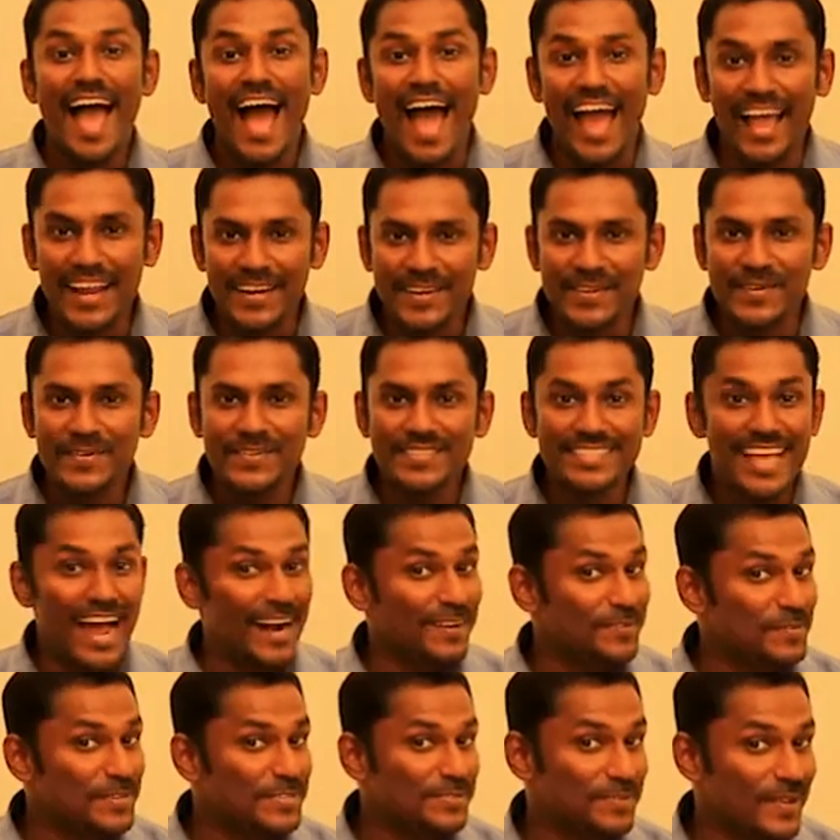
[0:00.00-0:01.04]
I know
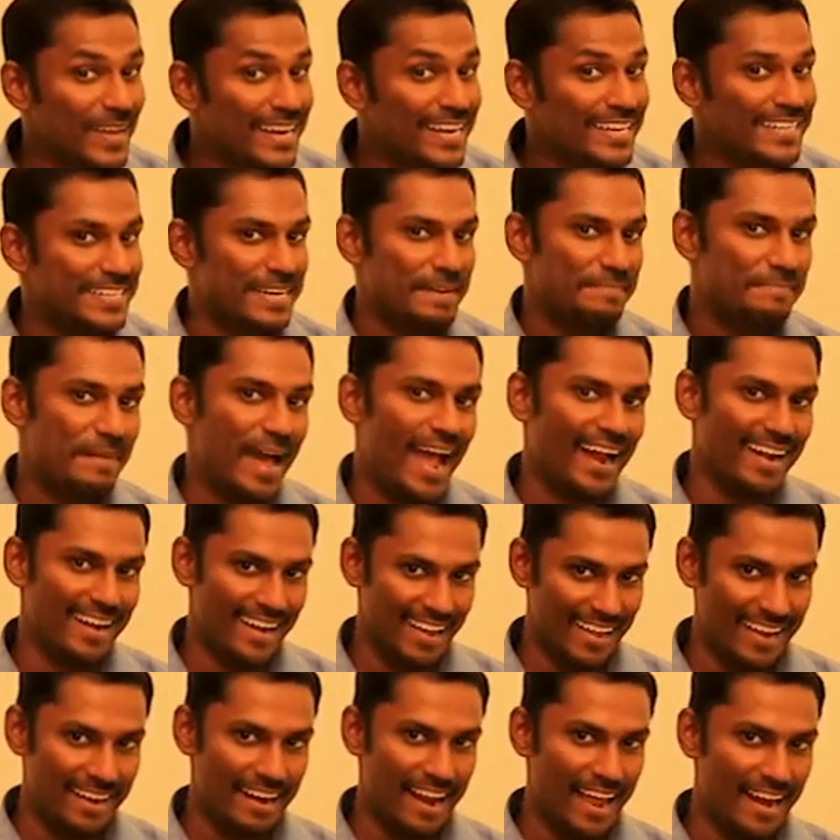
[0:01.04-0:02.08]
that was very
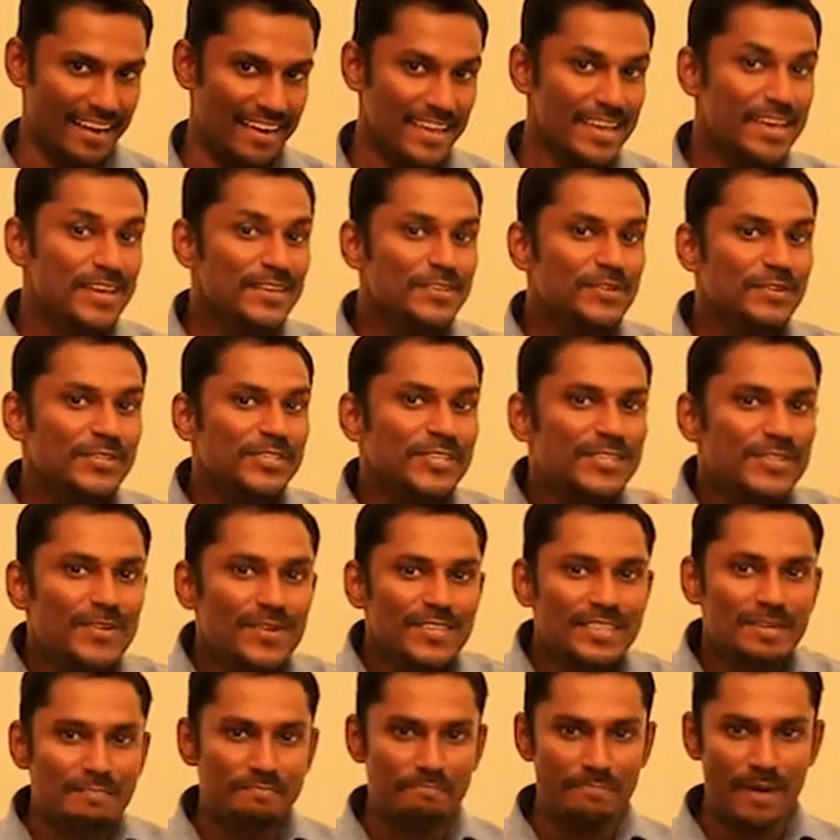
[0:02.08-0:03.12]
dramatic, right? You should
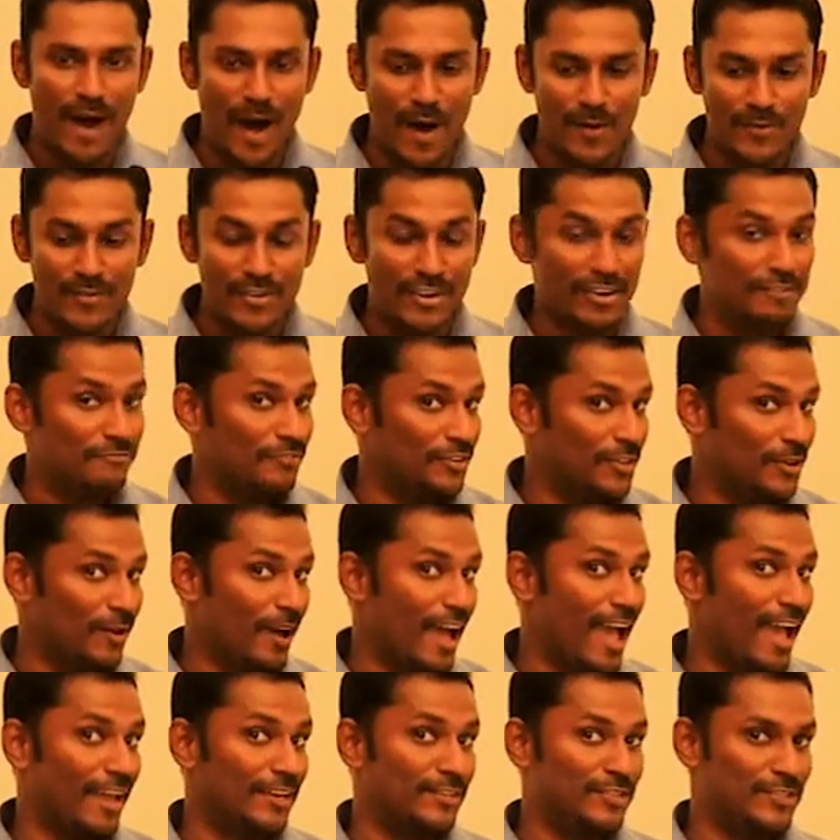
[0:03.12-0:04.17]
know the boundary for
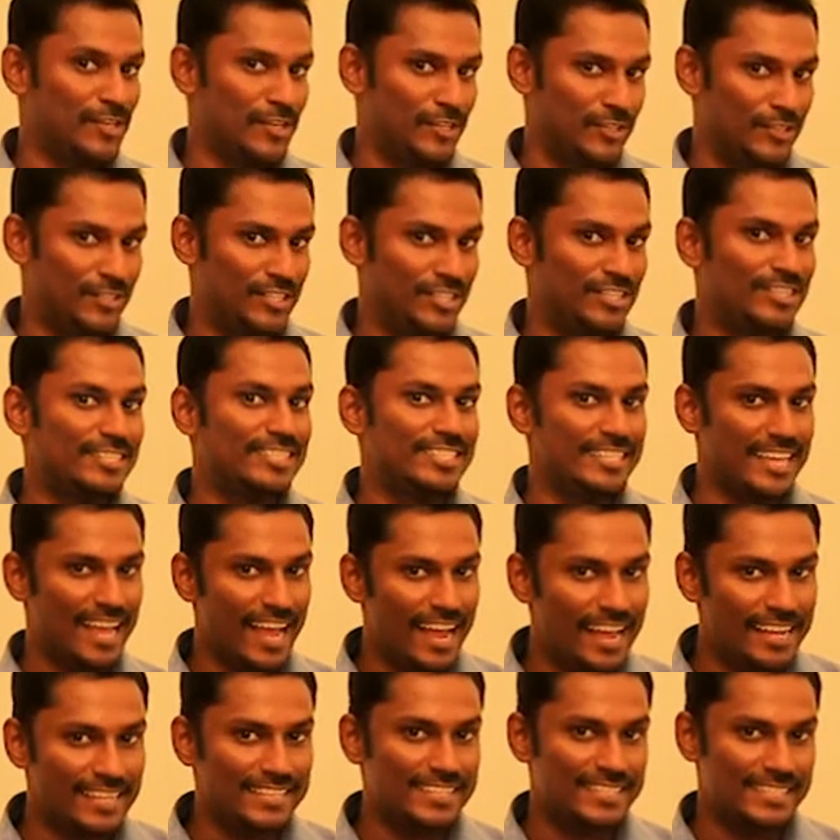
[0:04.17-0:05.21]
your hand gestures,
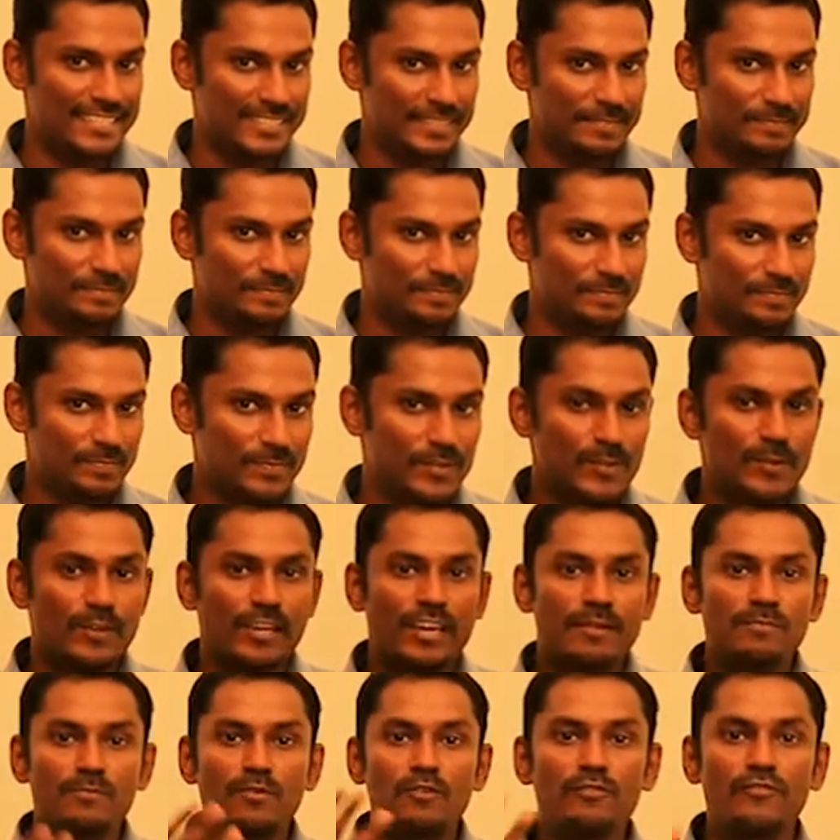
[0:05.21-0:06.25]
yes. You
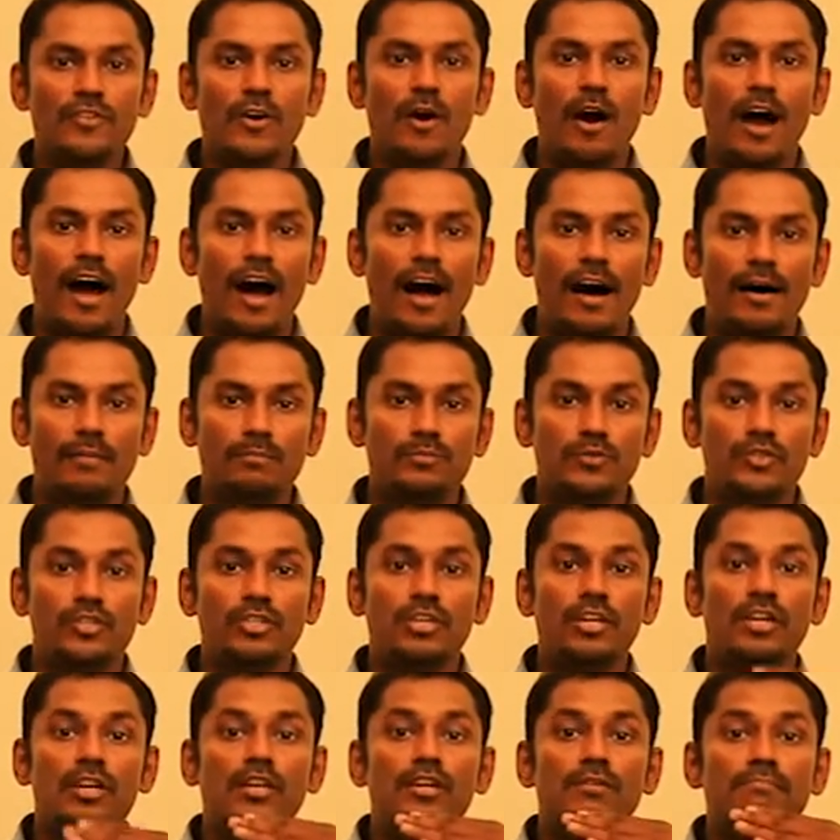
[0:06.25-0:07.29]
can move your
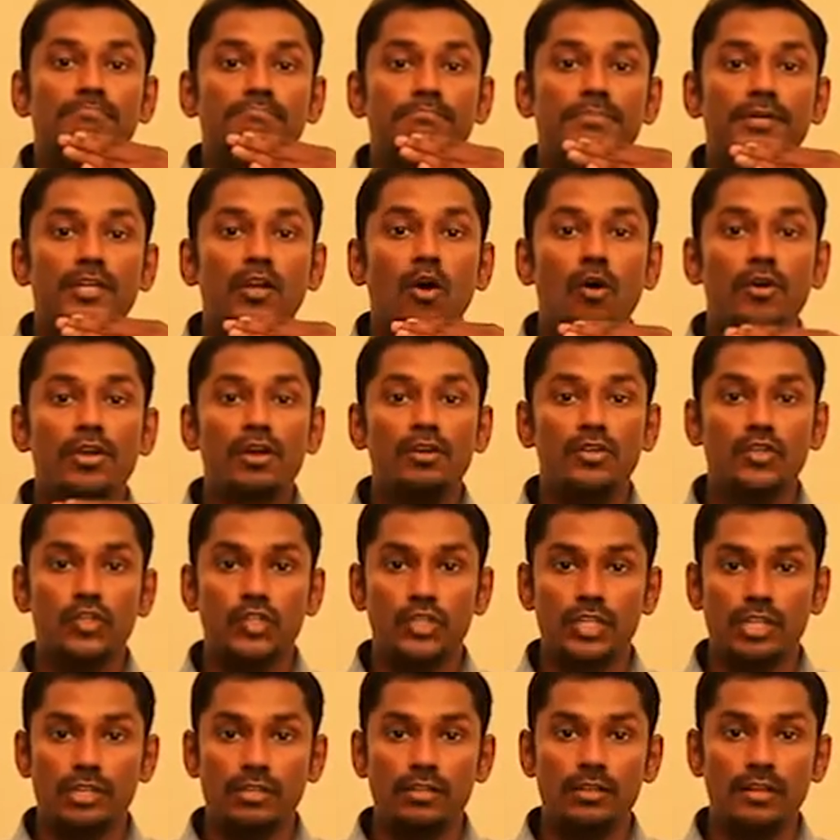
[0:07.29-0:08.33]
arms below your
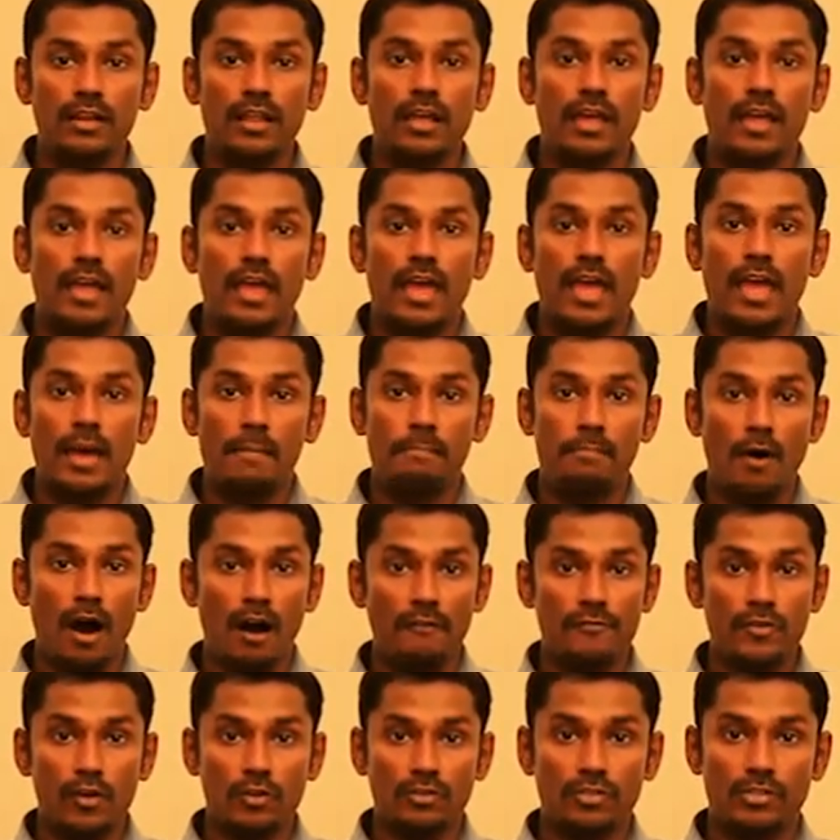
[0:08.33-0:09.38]
chin,
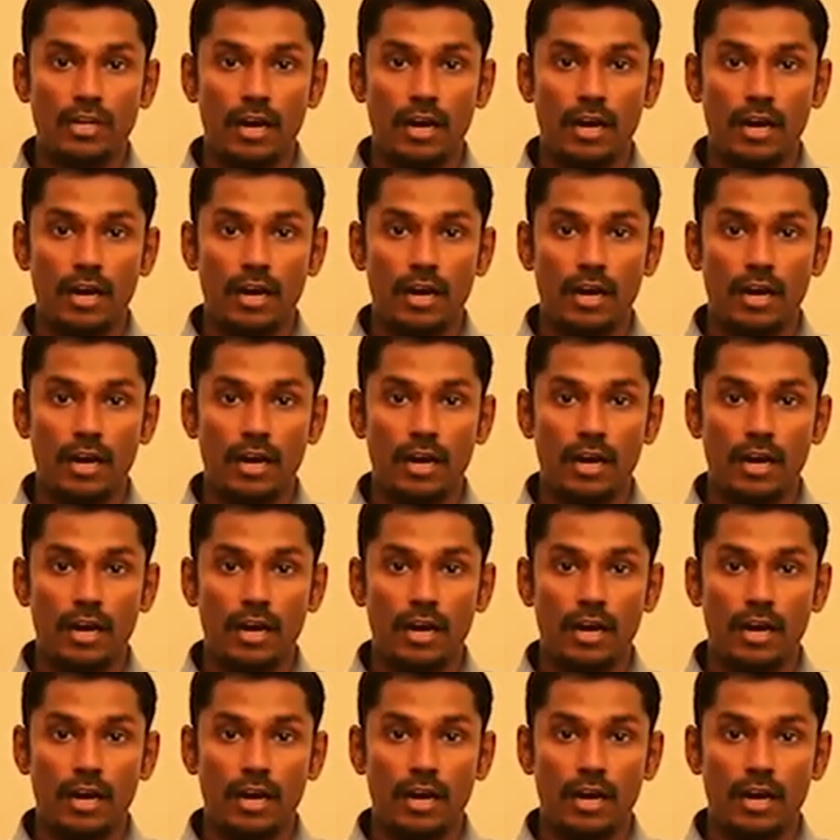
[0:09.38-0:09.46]
above your